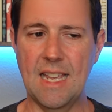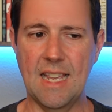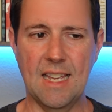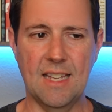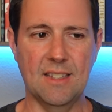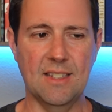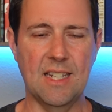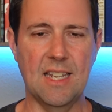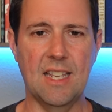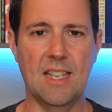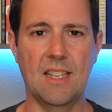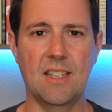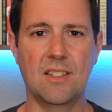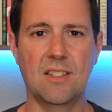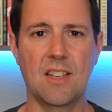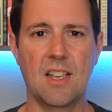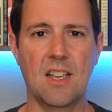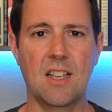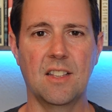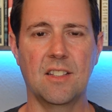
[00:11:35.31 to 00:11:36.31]
It's
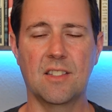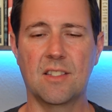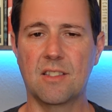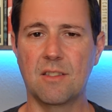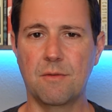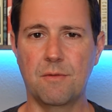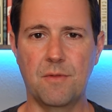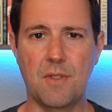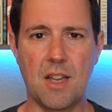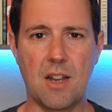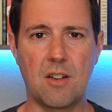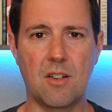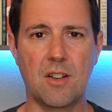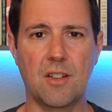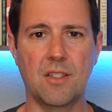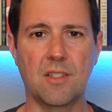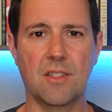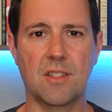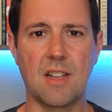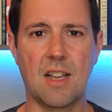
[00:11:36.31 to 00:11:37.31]
his. This is a
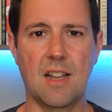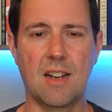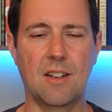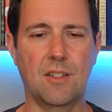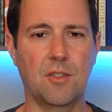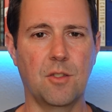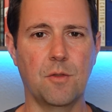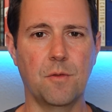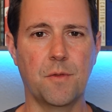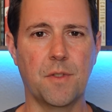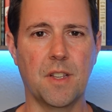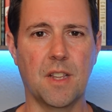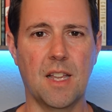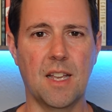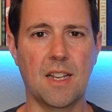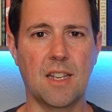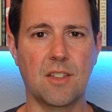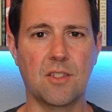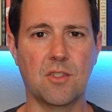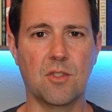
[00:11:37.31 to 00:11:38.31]
veteran guy I don't feel
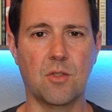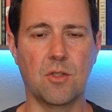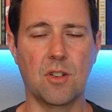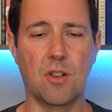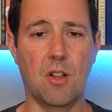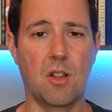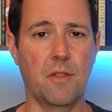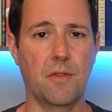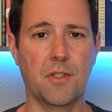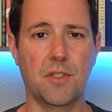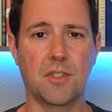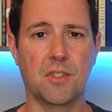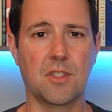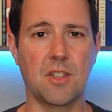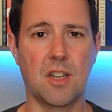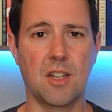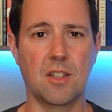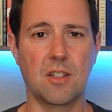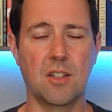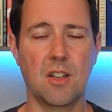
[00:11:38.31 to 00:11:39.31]
like is going to all of a
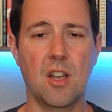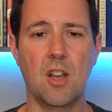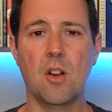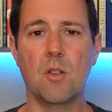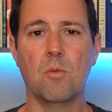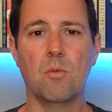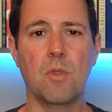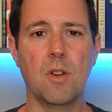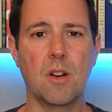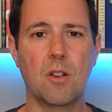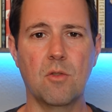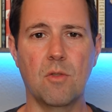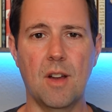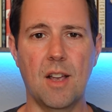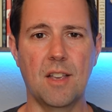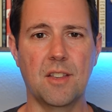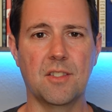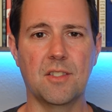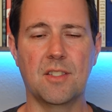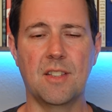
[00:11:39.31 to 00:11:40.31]
sudden
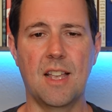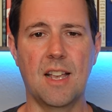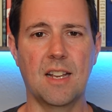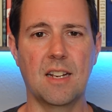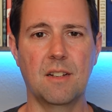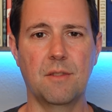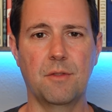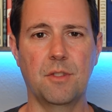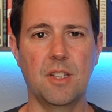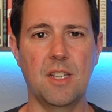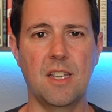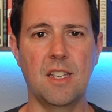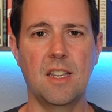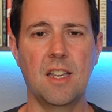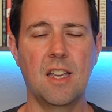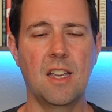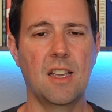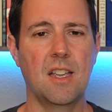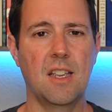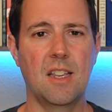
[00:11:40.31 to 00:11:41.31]
regress
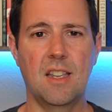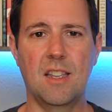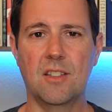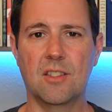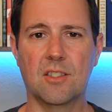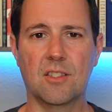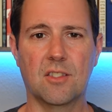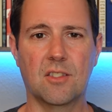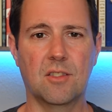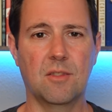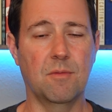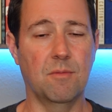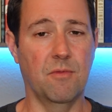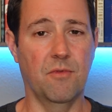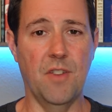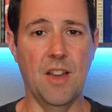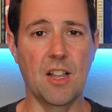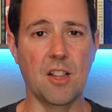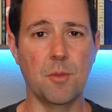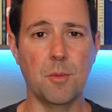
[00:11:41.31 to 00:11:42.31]
negatively. He's
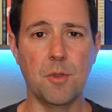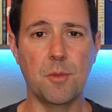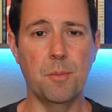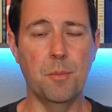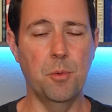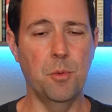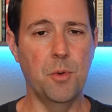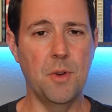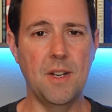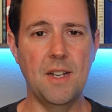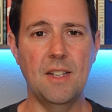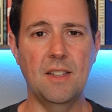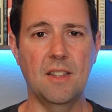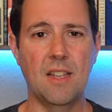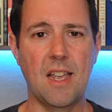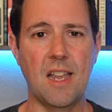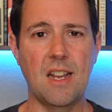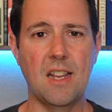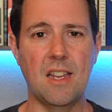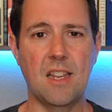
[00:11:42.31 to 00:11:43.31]
available pretty
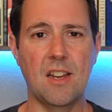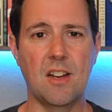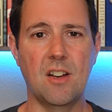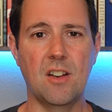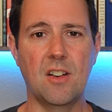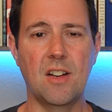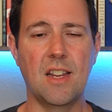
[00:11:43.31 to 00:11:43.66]
late here.